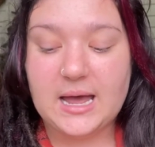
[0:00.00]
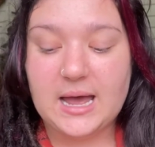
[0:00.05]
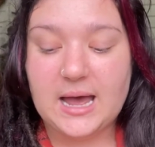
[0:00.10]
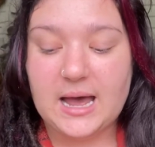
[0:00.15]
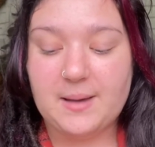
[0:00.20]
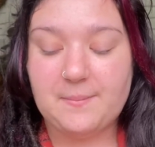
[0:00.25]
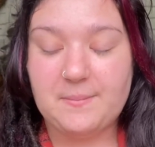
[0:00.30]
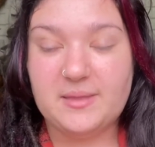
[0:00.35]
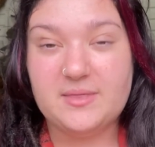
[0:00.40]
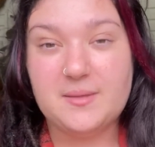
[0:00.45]

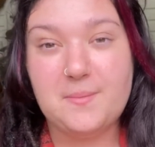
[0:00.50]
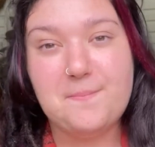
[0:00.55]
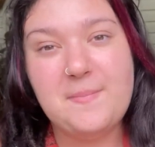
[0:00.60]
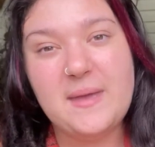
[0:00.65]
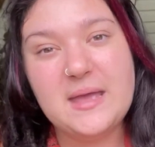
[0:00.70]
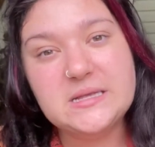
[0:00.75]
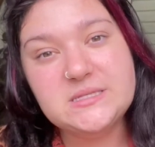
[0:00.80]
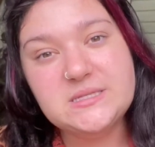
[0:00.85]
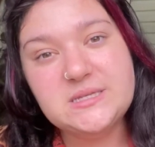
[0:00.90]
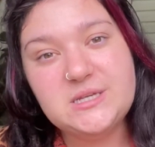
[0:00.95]
And the
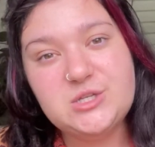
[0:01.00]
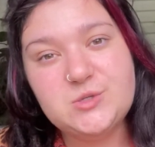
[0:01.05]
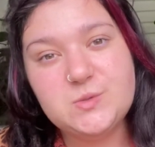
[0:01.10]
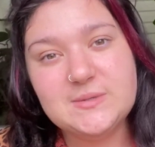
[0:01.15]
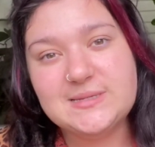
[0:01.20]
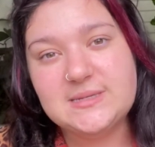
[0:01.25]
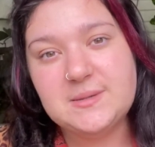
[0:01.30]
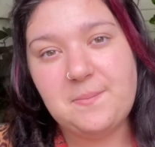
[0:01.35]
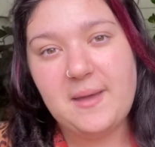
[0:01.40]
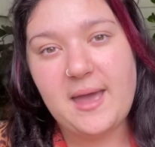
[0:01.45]
message
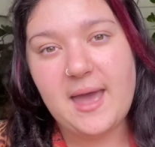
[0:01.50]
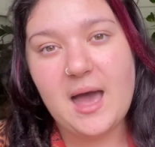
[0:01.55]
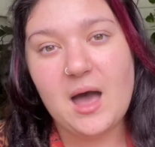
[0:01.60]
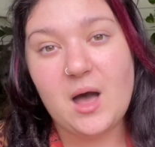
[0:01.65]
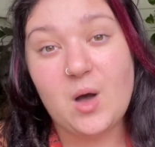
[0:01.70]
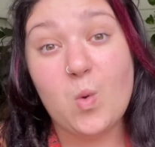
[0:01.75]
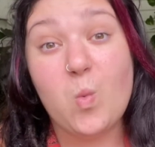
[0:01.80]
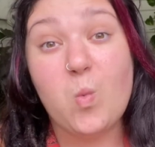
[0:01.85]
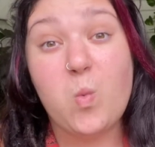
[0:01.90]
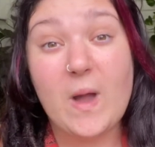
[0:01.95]
was
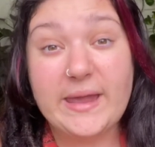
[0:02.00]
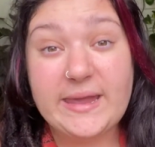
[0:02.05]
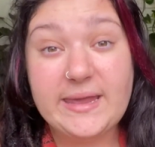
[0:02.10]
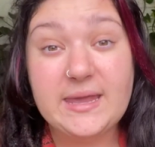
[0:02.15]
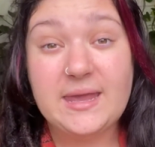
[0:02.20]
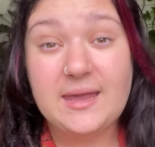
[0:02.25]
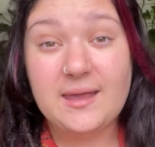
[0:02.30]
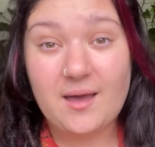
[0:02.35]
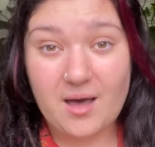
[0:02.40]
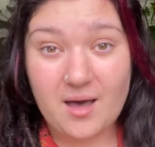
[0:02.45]
about
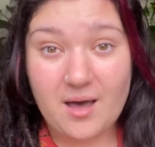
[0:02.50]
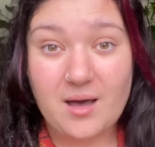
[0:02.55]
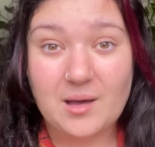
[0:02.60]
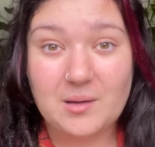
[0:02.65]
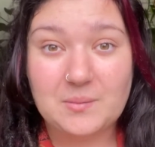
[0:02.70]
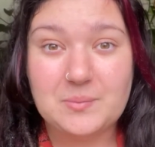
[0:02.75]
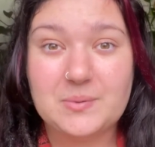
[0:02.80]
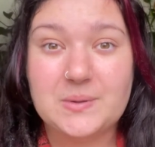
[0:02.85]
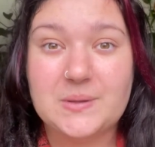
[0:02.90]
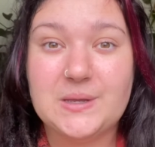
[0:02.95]
waking
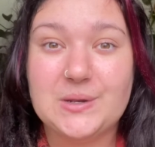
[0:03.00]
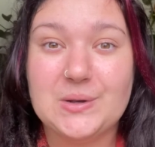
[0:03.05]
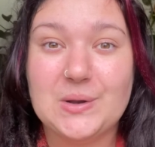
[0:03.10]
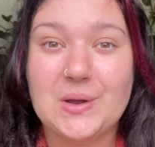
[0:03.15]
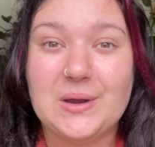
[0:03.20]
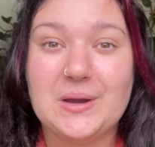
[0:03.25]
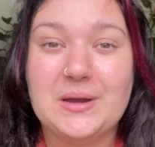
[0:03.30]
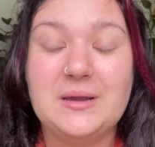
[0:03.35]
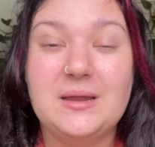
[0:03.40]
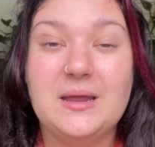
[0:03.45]
up. You
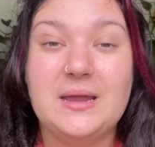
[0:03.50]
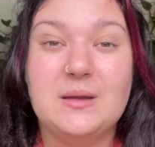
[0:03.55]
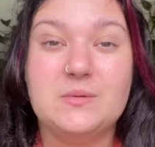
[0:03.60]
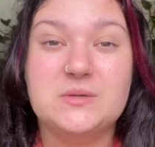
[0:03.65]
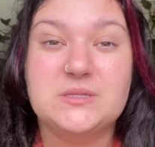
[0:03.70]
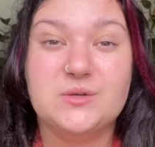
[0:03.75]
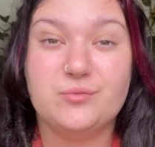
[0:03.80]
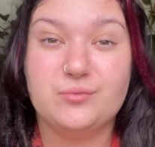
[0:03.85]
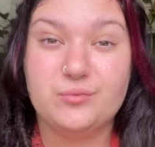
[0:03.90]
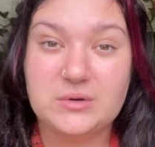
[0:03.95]
know, it
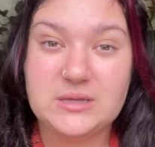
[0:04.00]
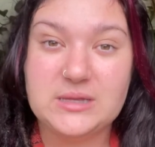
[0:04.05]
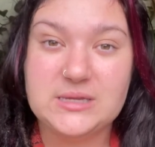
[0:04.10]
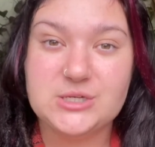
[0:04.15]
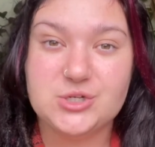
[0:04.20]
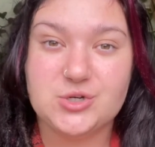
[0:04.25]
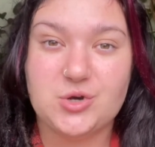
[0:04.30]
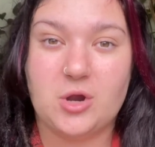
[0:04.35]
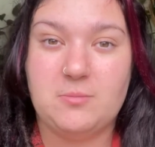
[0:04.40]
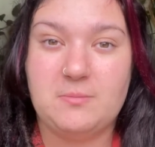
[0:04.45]
was a really
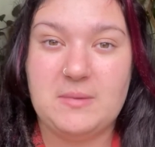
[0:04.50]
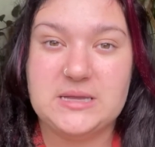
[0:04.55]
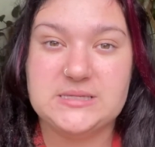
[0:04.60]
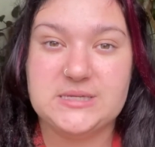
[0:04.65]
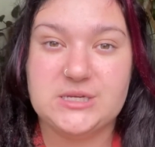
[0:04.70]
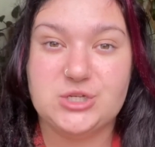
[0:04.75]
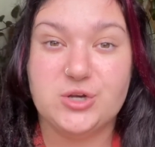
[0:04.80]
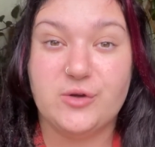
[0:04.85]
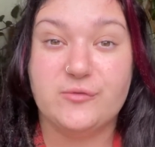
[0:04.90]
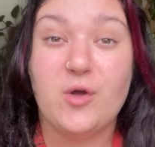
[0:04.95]
strong
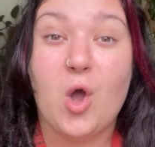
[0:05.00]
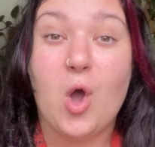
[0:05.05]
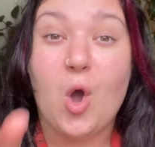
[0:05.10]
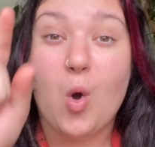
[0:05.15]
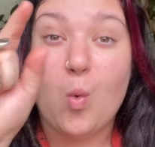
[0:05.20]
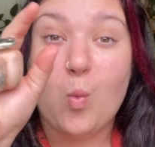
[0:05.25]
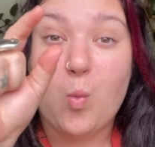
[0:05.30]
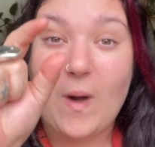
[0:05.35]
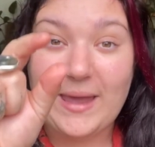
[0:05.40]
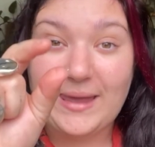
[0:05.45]
message of
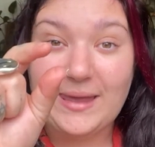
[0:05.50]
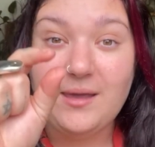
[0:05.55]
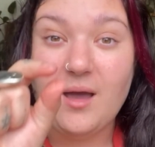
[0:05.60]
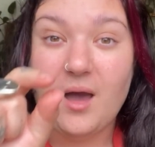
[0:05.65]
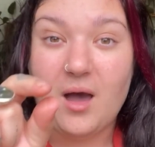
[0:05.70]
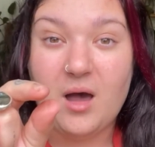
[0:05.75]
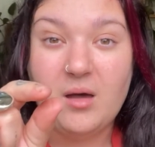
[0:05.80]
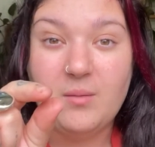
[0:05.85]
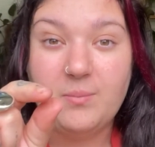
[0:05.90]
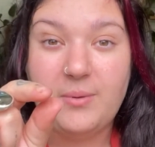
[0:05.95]
wake
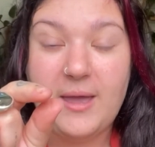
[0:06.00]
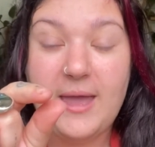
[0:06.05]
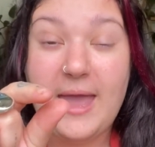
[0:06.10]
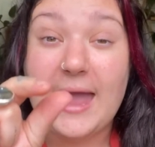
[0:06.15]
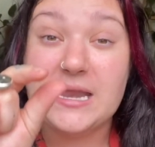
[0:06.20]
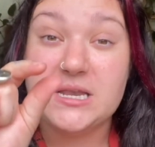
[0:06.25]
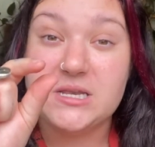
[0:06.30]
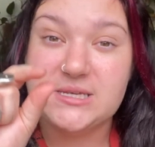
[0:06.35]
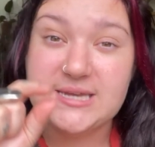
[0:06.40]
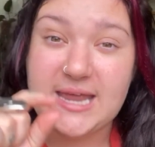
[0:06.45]
up
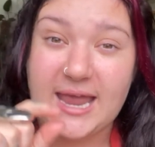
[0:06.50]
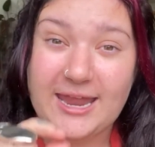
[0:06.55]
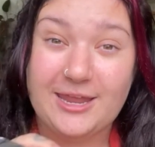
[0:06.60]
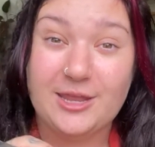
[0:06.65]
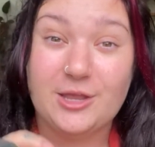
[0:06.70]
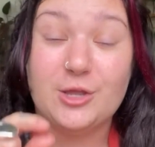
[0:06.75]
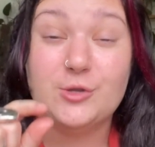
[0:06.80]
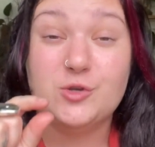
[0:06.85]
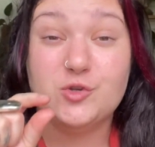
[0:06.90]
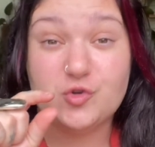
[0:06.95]
and
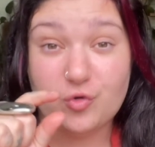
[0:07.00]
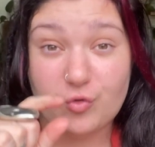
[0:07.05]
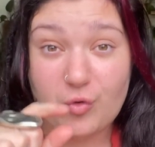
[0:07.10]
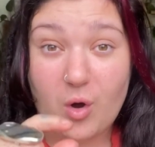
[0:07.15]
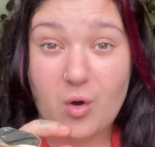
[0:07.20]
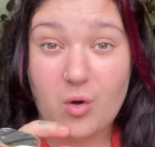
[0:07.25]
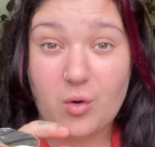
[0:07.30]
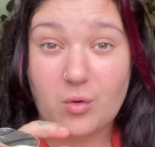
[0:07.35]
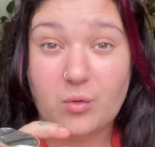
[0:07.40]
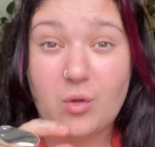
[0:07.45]
take
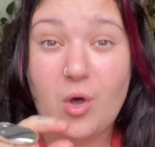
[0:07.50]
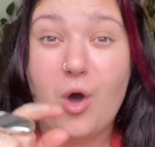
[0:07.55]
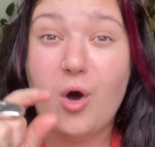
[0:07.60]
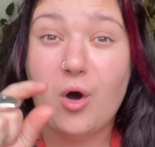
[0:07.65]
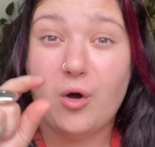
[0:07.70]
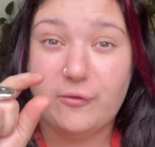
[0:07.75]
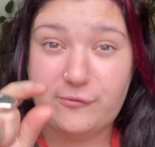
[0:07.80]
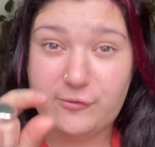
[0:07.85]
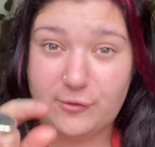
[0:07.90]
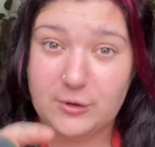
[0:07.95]
control
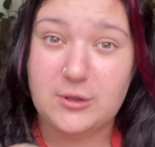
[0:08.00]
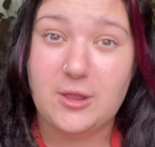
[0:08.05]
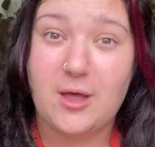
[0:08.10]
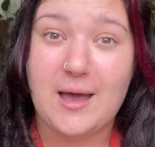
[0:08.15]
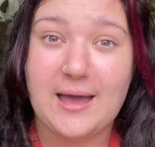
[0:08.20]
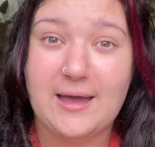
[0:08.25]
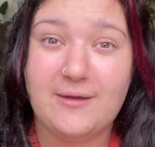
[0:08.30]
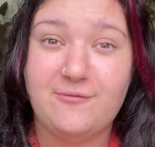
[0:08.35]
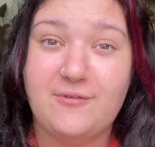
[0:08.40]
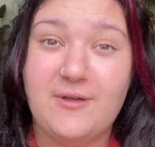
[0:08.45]
of your
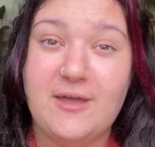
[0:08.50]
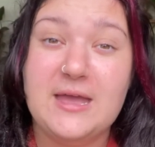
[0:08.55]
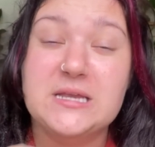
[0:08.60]
life.